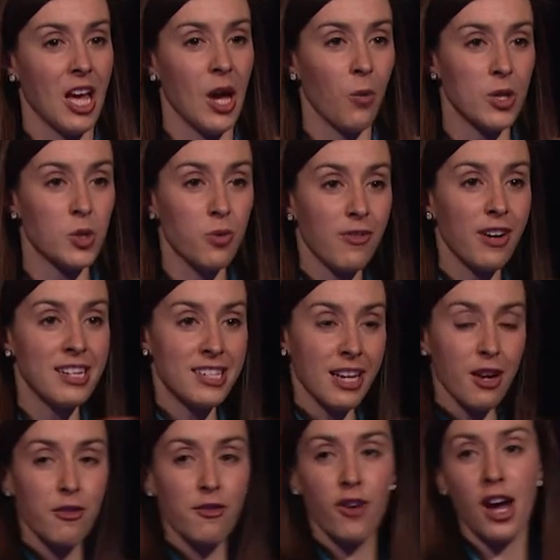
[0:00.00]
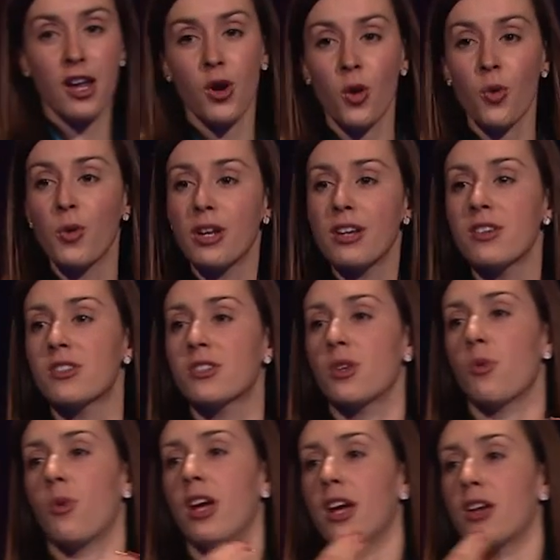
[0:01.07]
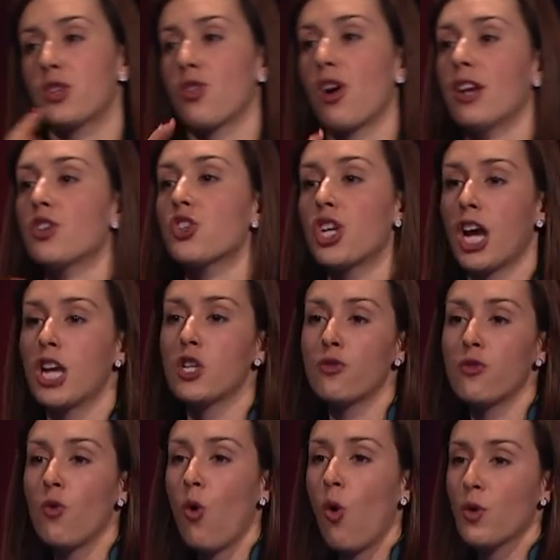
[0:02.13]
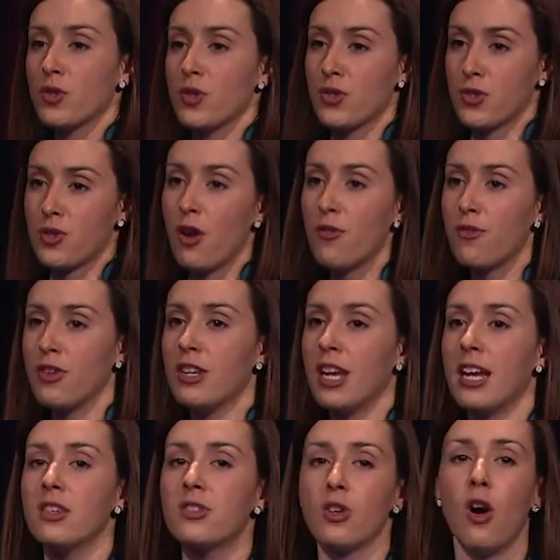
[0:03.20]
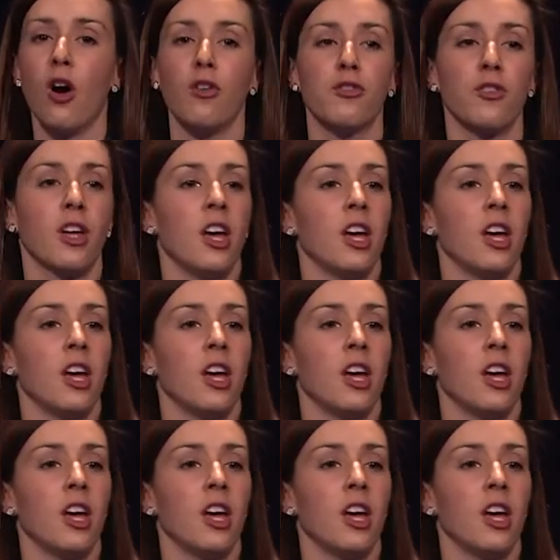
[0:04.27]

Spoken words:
Once we've identified who it is that we're trying to change for, to serve the needs of,